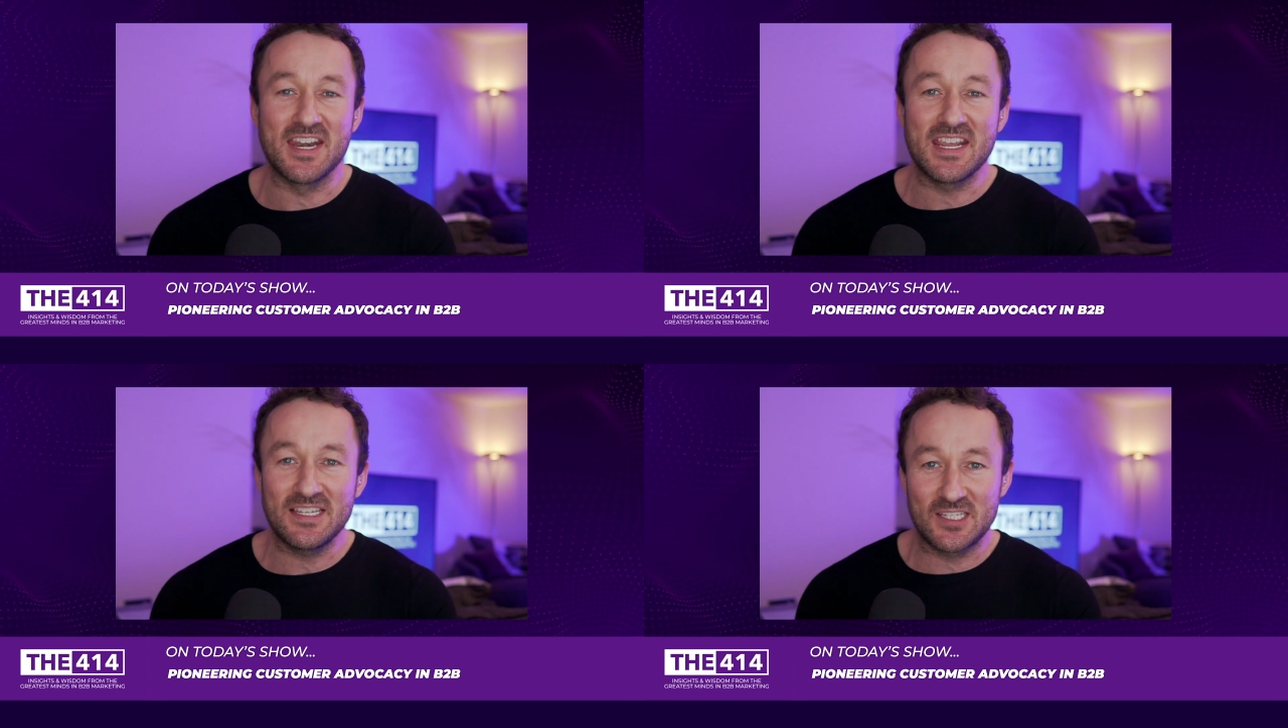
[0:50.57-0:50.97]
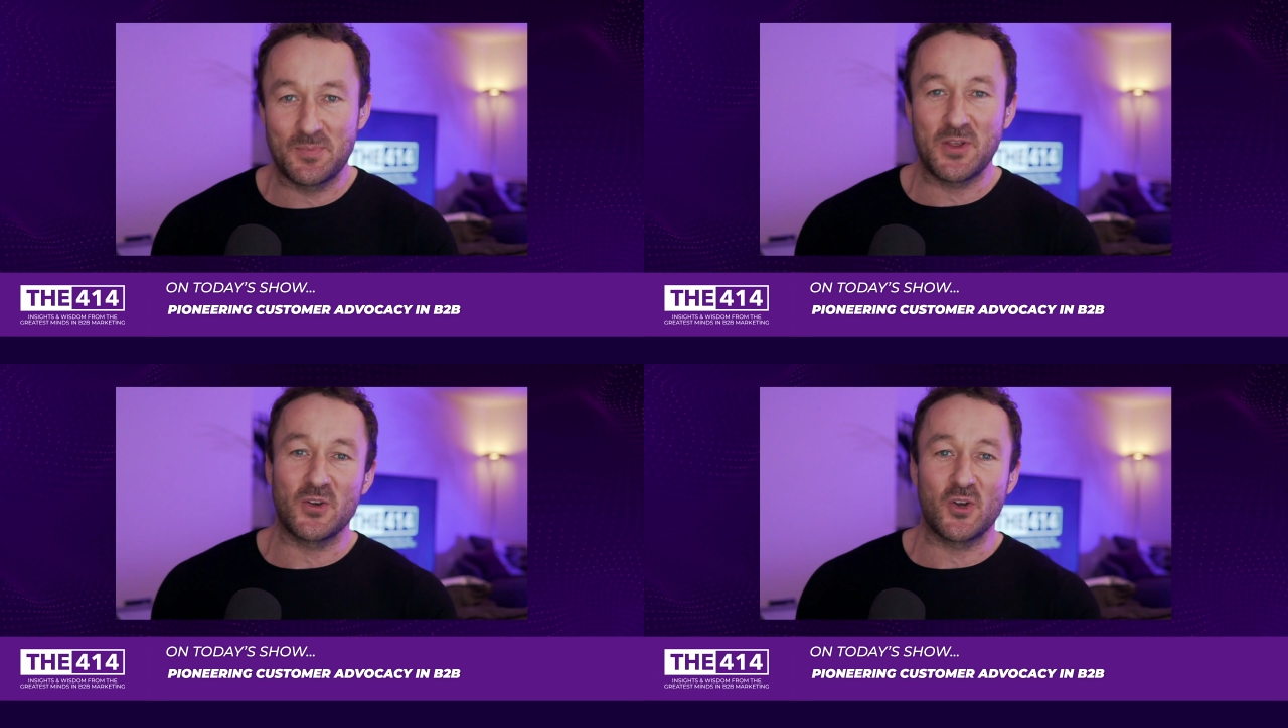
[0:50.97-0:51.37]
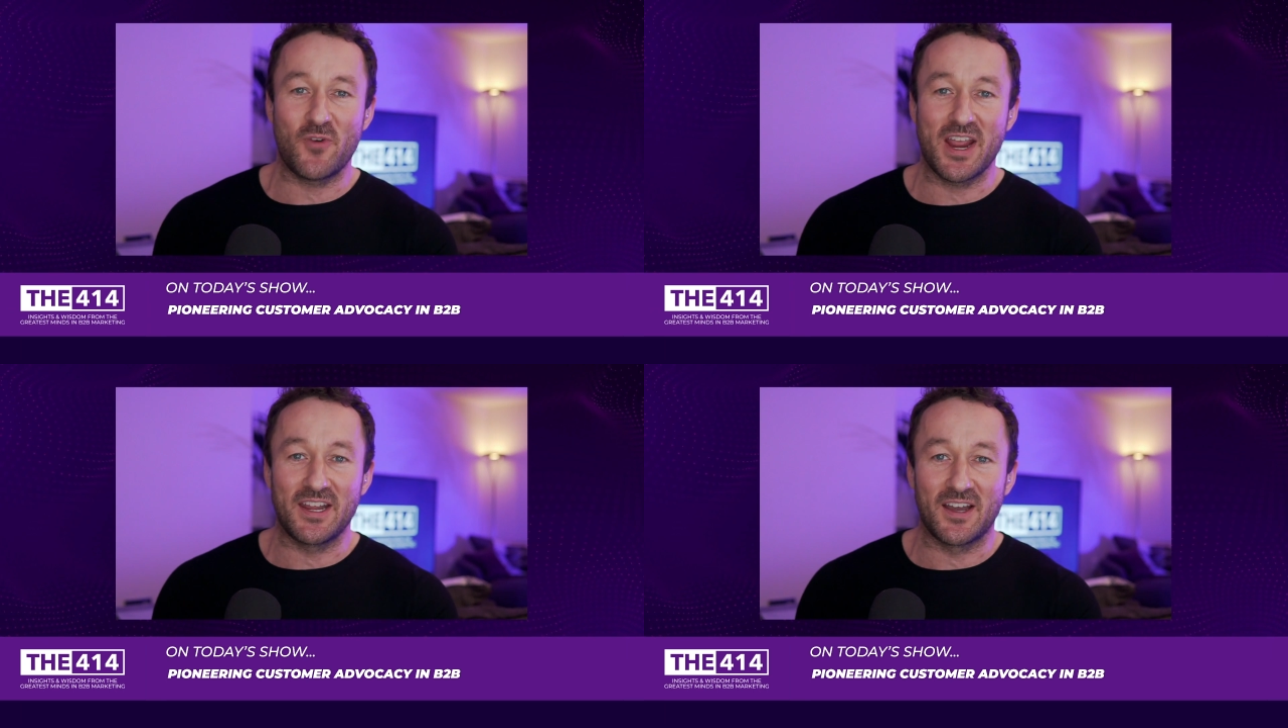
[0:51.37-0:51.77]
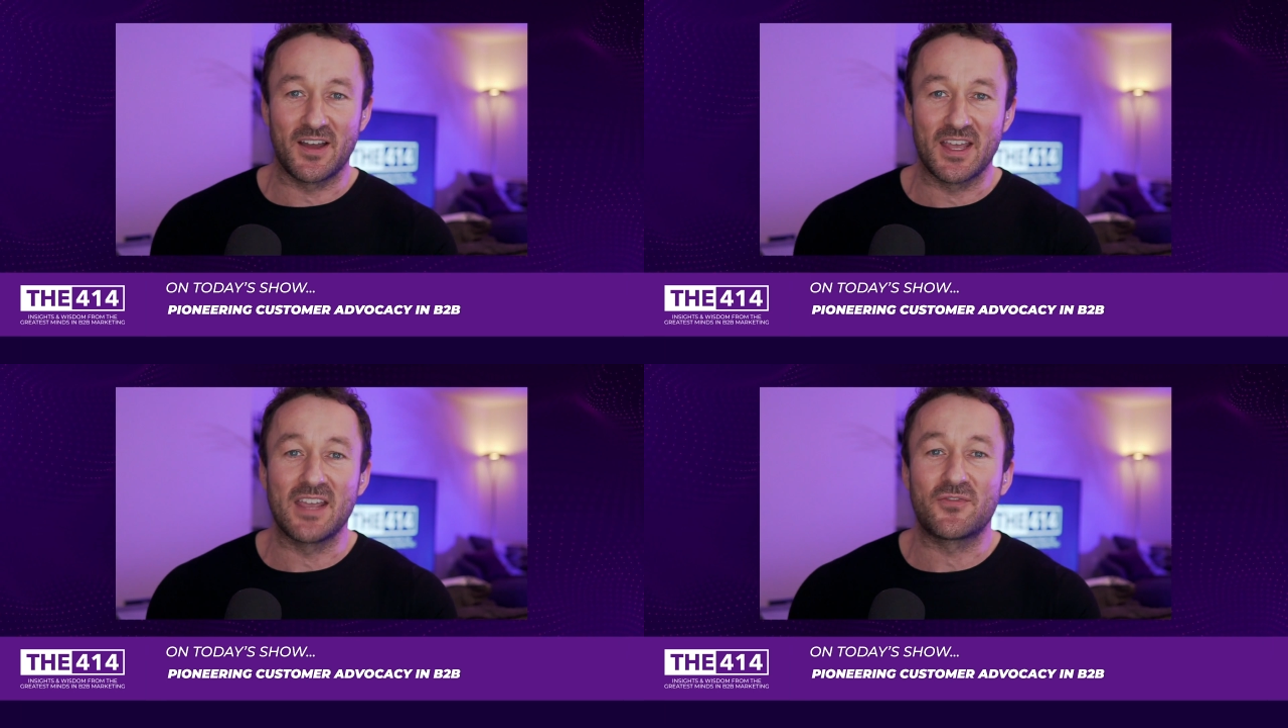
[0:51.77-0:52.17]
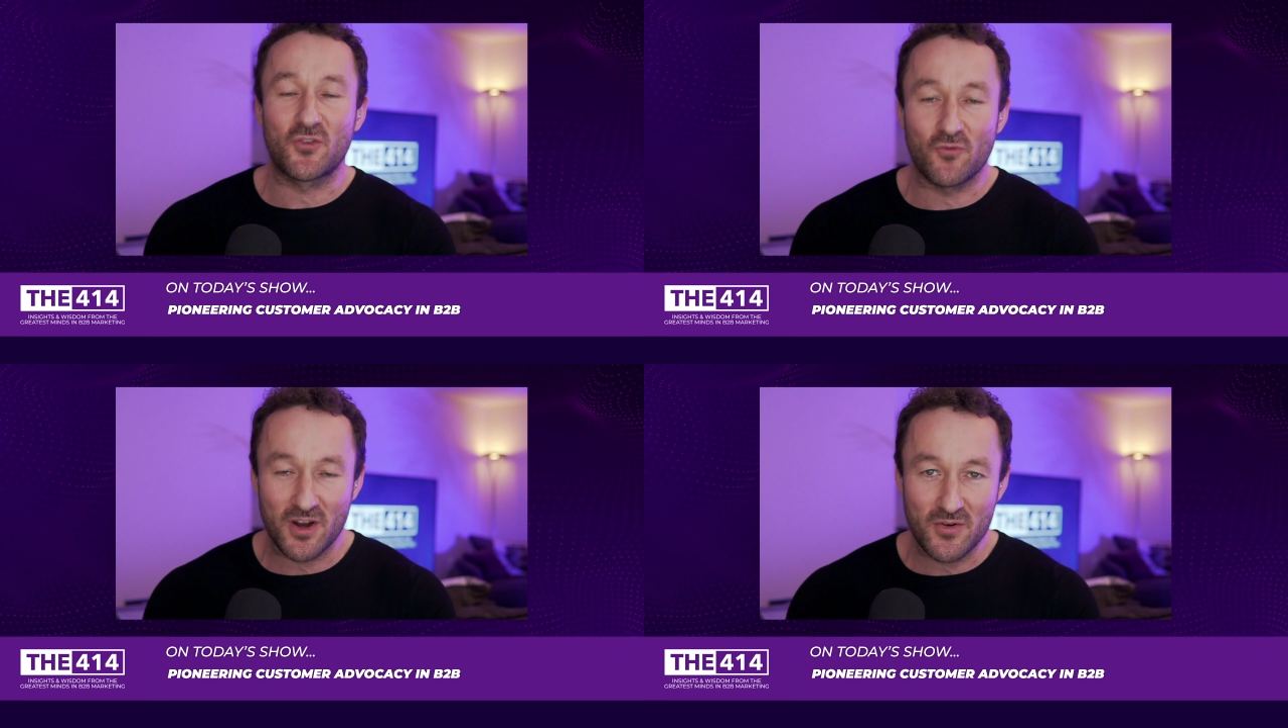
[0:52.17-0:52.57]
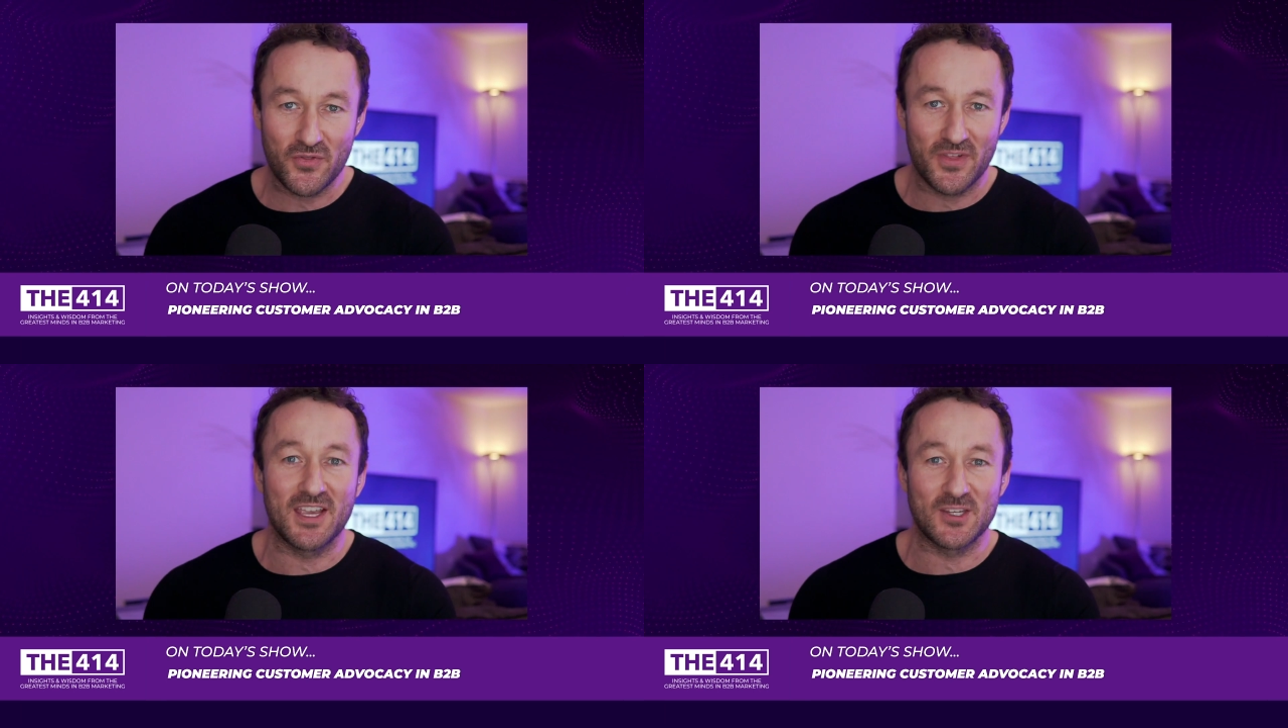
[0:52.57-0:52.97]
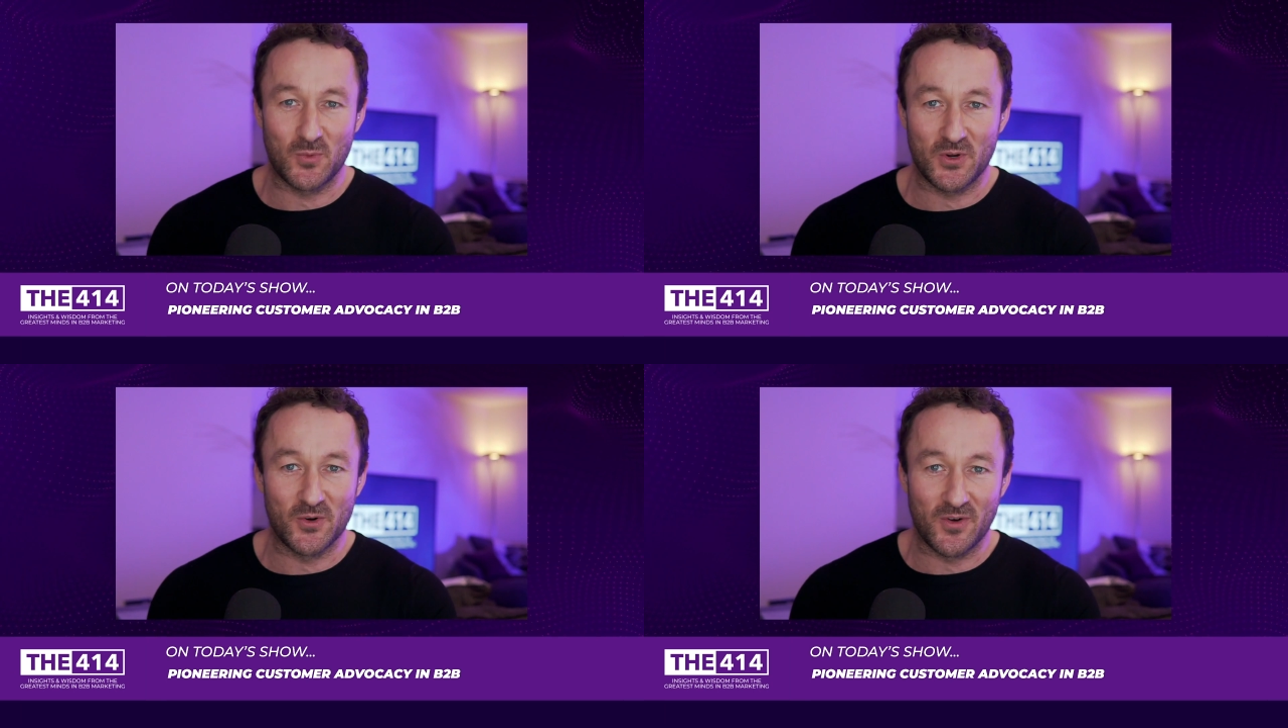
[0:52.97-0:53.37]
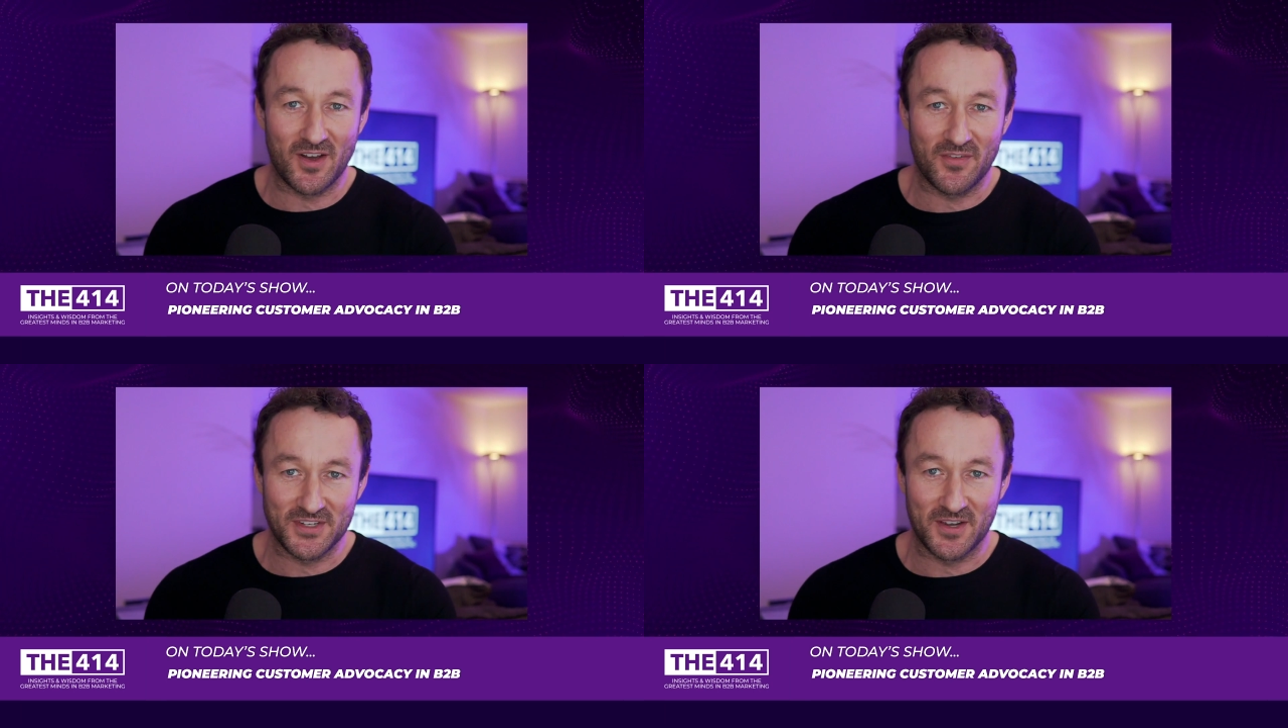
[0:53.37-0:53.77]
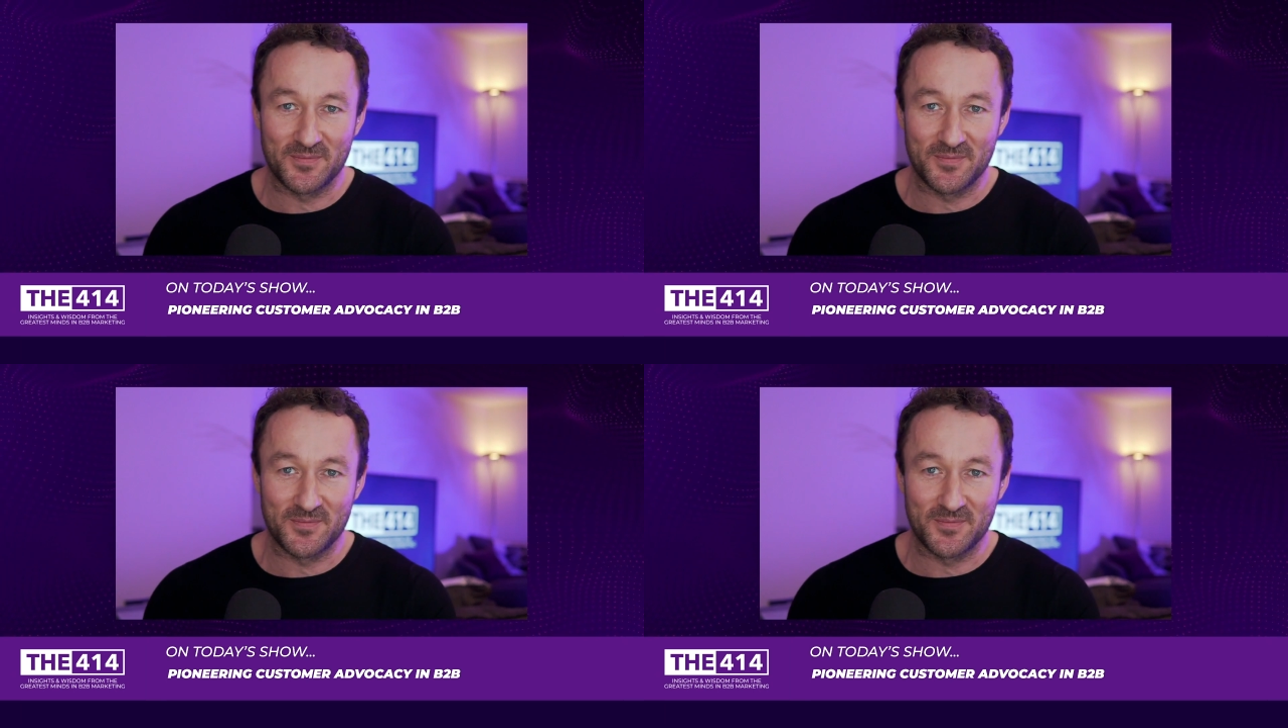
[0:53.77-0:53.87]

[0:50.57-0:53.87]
needs to be on your radar if growth is what you're after.